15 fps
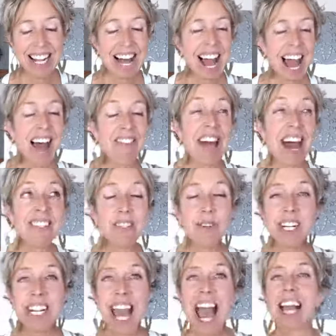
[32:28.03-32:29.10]
And that's
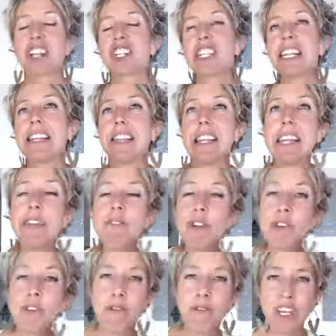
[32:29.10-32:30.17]
going to actually leave
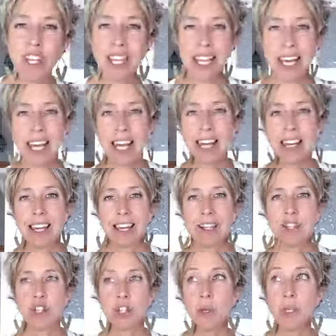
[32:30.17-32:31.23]
you feeling
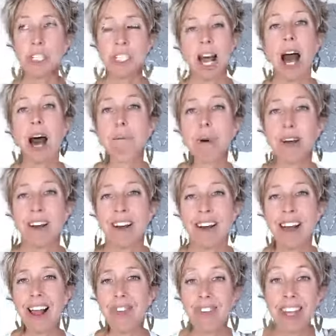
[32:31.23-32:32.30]
juiced up
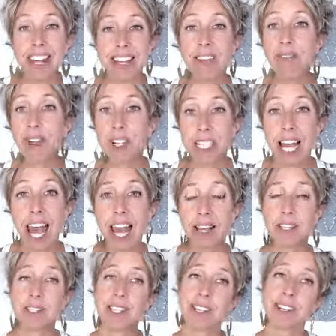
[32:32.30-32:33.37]
at the end of your day
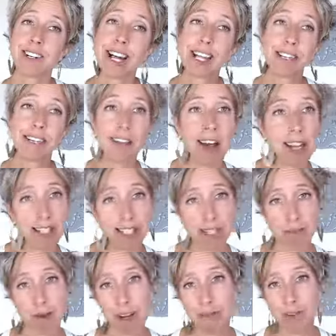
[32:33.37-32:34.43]
so that you're not
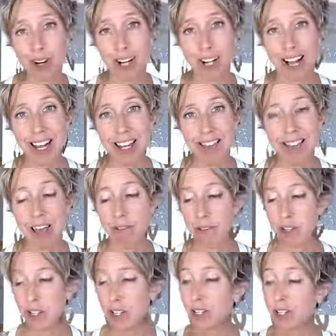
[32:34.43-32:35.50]
exhausted by 4 o'clock in the
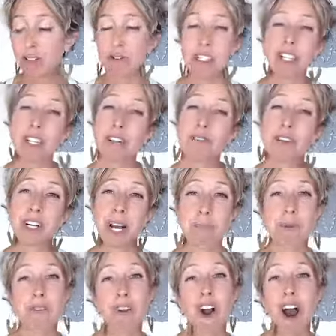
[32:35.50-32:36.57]
afternoon and reaching for a
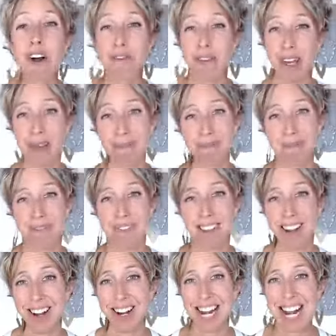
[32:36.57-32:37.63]
cup of coffee.
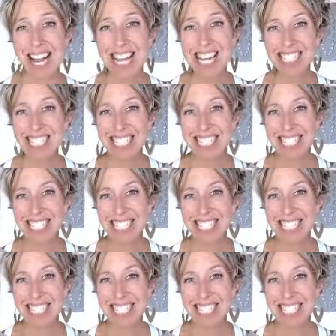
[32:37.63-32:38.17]
All right?